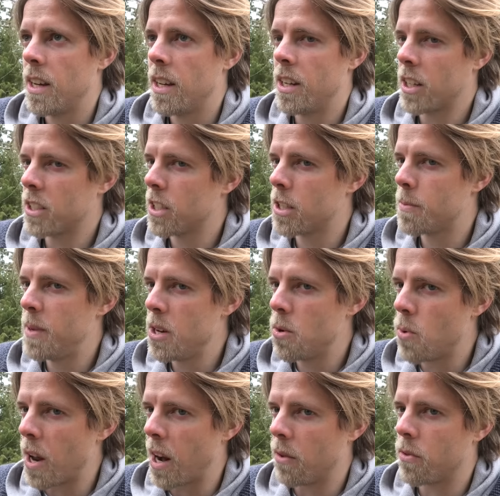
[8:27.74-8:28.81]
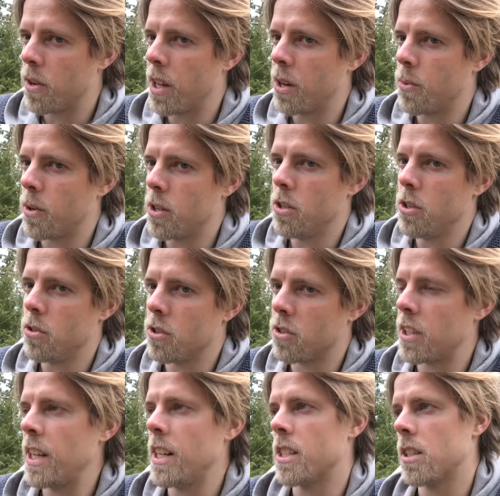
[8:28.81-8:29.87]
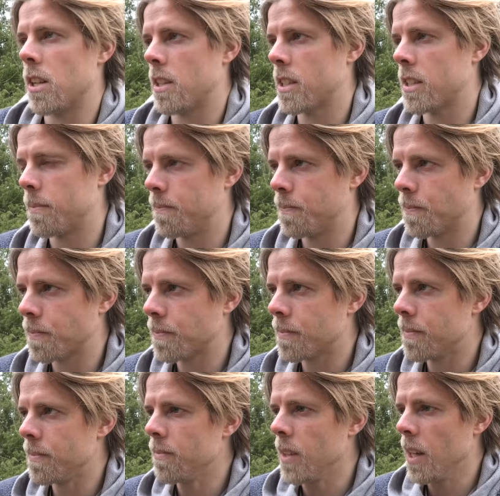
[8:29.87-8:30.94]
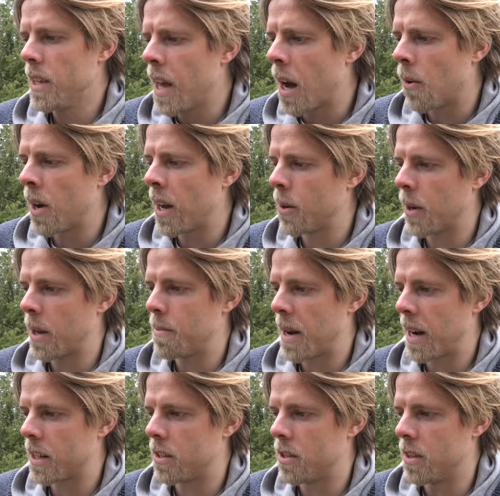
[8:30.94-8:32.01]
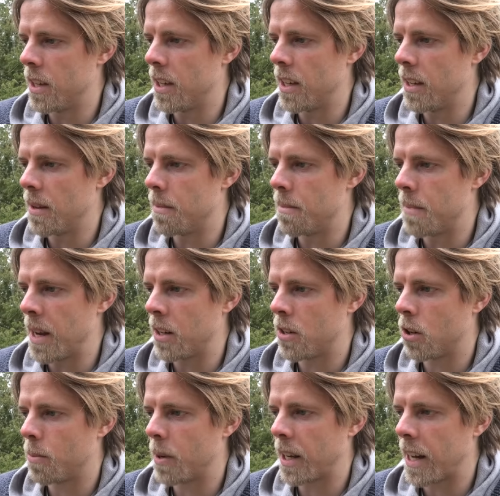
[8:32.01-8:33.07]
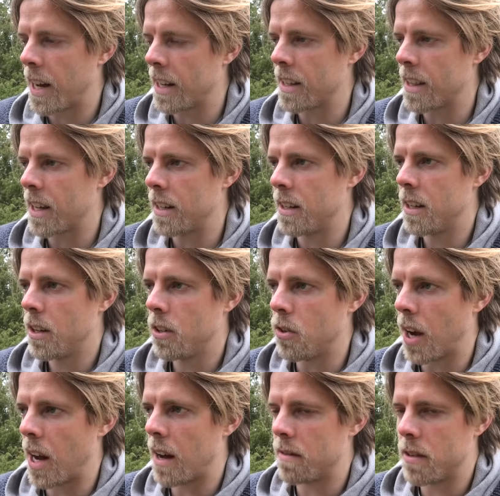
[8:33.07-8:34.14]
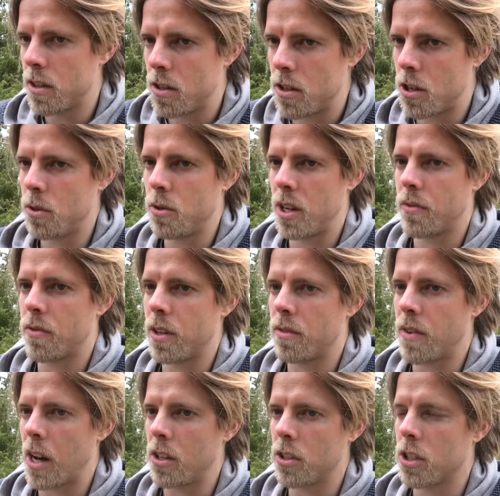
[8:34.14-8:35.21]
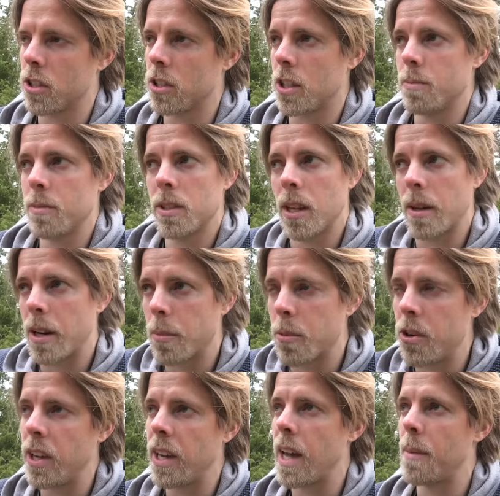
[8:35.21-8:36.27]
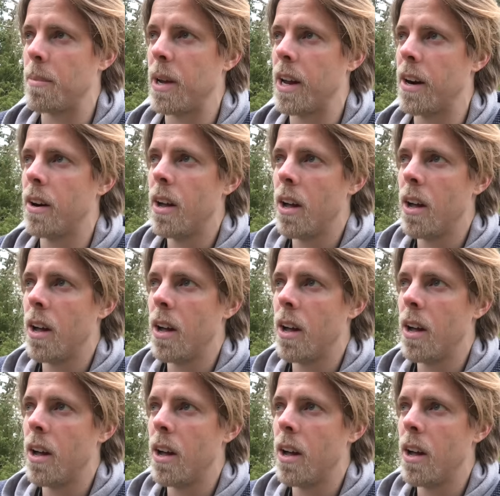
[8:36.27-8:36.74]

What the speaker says: doesn't speak well for anyone who uses insults. Now, anyway, back to the main topic at hand then. You have two different value systems, and I'm recapping here.